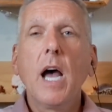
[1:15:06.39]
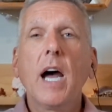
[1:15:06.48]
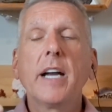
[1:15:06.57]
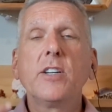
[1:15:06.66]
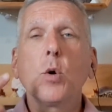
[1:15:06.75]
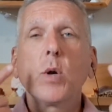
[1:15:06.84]

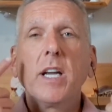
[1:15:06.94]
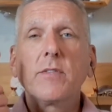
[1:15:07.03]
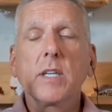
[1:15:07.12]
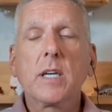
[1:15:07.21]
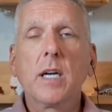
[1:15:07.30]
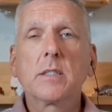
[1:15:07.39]
I don't have
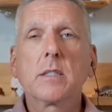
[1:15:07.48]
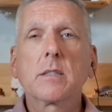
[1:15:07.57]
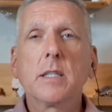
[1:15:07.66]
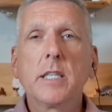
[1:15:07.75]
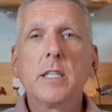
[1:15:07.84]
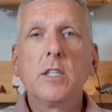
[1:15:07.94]
to
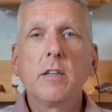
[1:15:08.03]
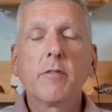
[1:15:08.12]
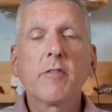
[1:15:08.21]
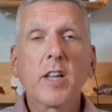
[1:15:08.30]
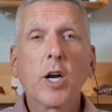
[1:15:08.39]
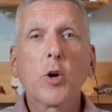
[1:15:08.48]
consciously
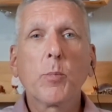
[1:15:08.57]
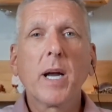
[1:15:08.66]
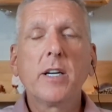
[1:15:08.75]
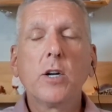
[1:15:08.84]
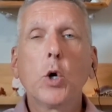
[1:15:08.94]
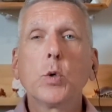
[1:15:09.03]
flare my
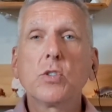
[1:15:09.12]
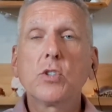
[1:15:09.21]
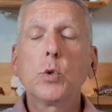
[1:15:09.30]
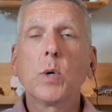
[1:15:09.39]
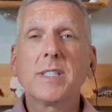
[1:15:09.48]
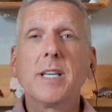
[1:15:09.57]
nose
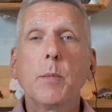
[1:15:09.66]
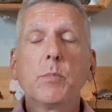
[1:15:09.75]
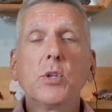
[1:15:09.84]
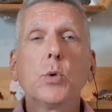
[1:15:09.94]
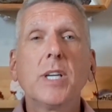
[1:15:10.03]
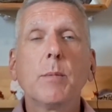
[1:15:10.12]
to attempt
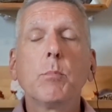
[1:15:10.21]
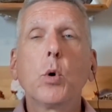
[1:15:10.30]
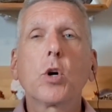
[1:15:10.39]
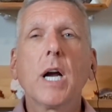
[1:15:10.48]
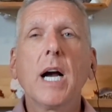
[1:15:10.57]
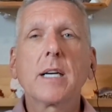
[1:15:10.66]
to get
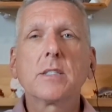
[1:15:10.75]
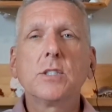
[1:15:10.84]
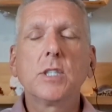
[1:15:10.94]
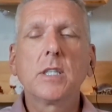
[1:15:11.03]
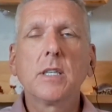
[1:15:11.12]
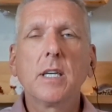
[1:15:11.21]
more
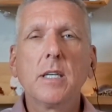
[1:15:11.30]
oxygen